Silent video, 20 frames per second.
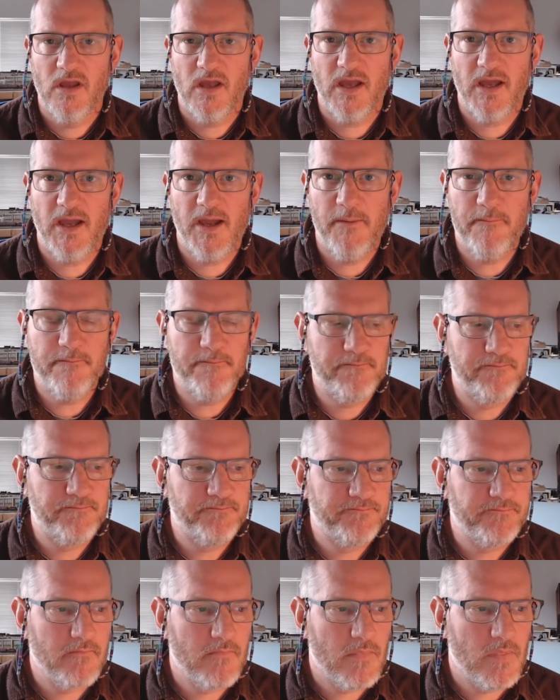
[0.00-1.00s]
And
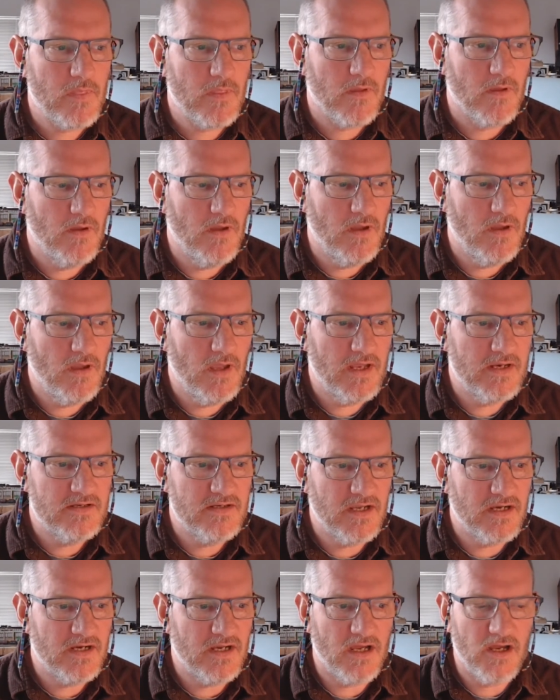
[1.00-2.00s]

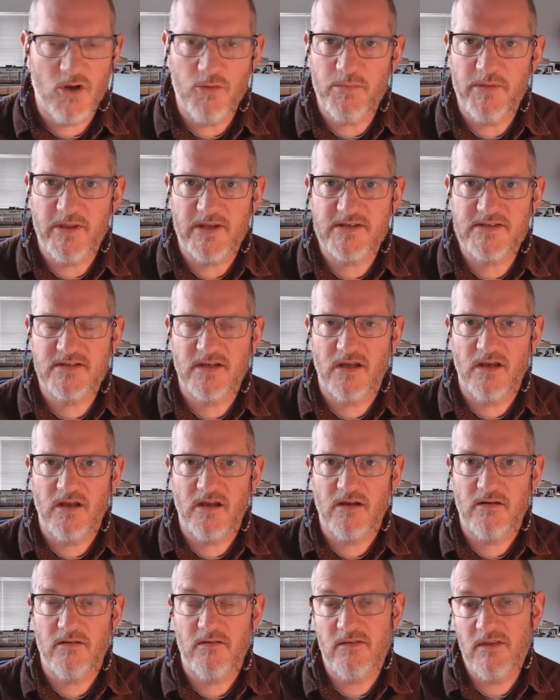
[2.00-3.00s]
I hope
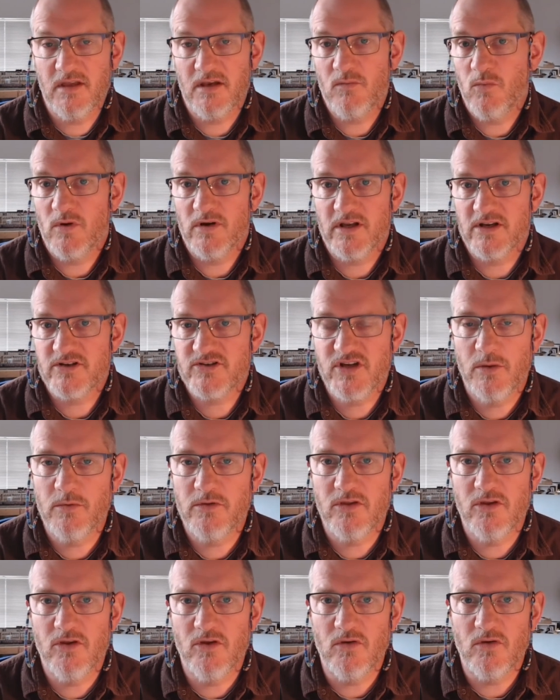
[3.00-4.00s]
that what I share
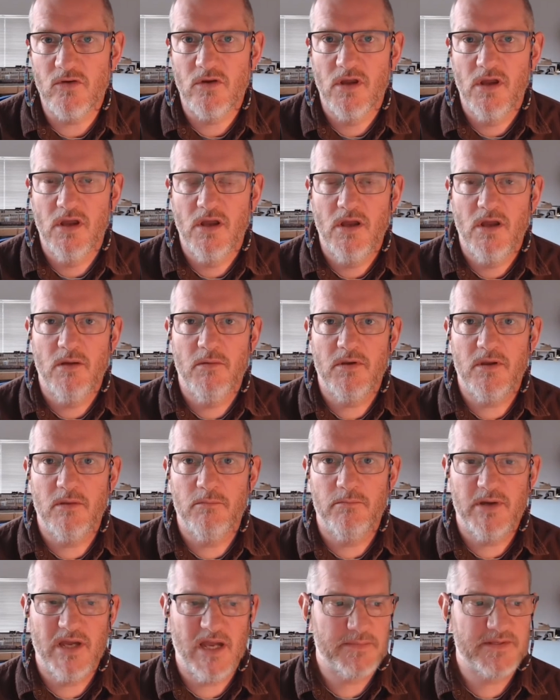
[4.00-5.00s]
with you
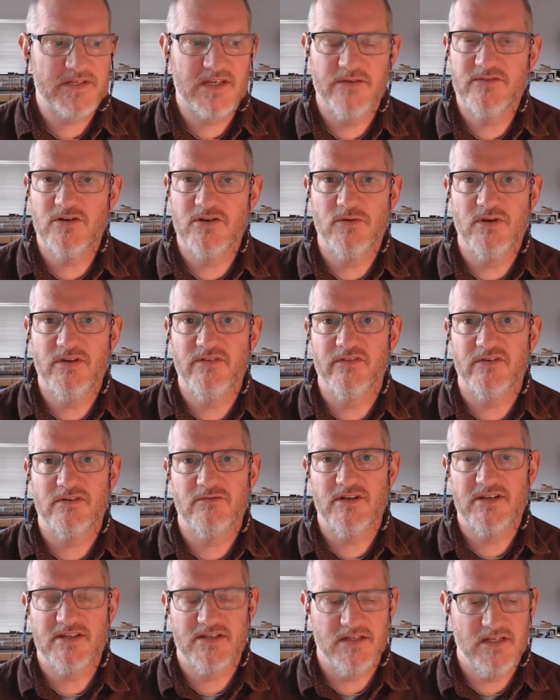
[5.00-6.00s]
perhaps gives you
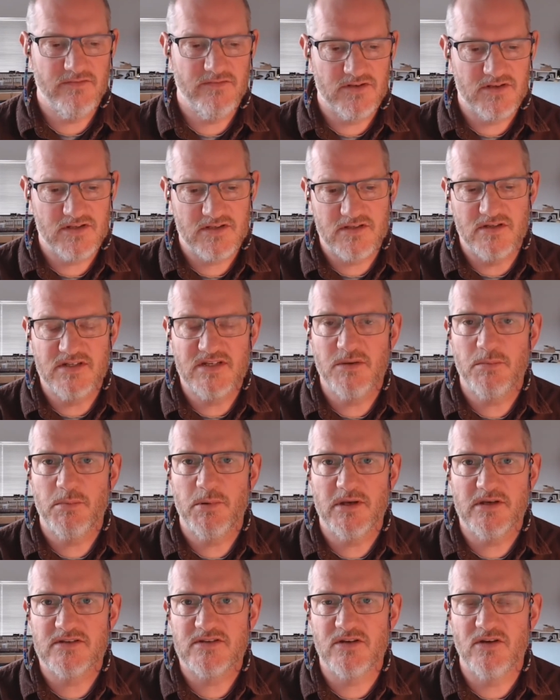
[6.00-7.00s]
reason even just to dip
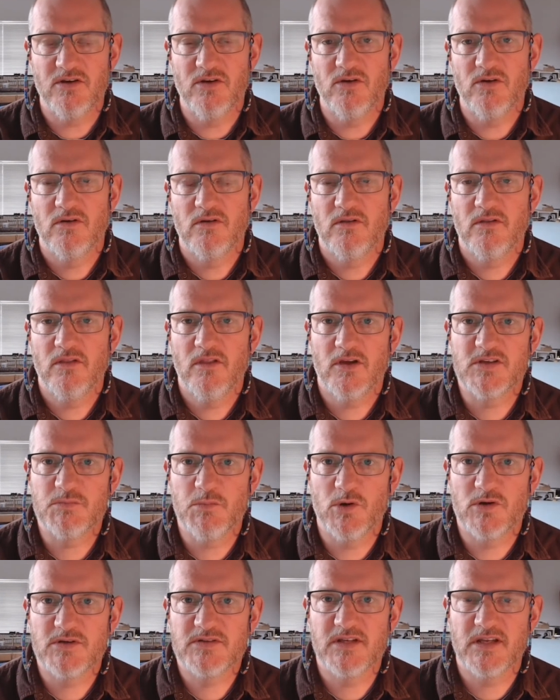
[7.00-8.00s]
into those
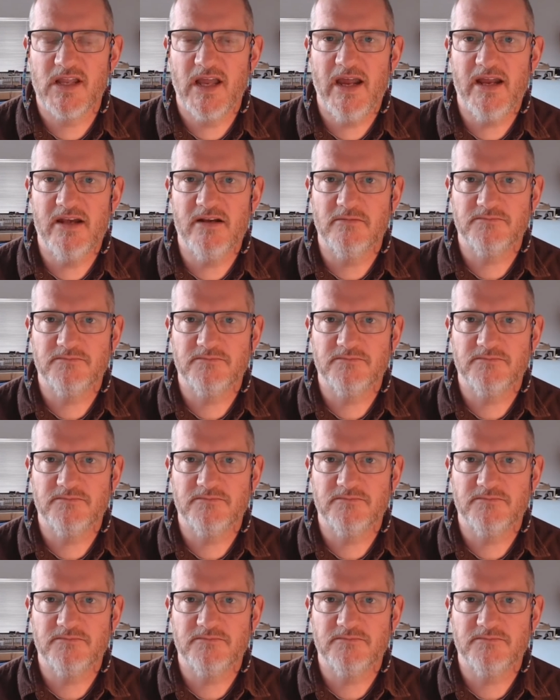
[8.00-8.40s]
books again